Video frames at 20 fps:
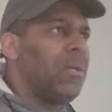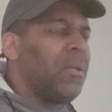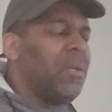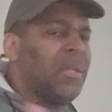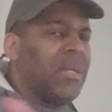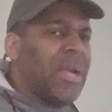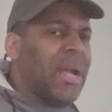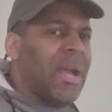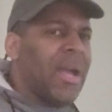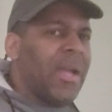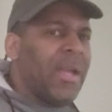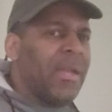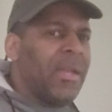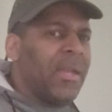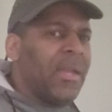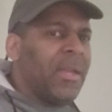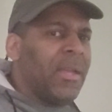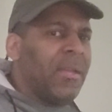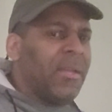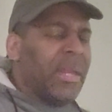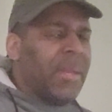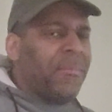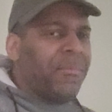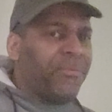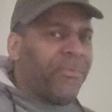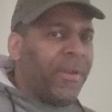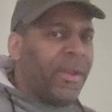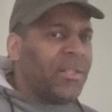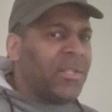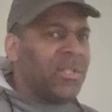a guy named
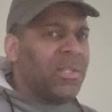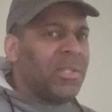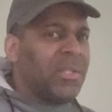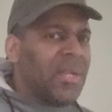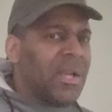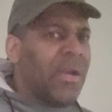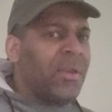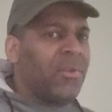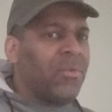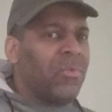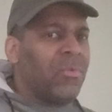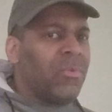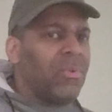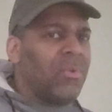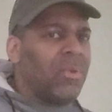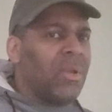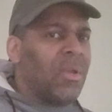Francis Ngannou,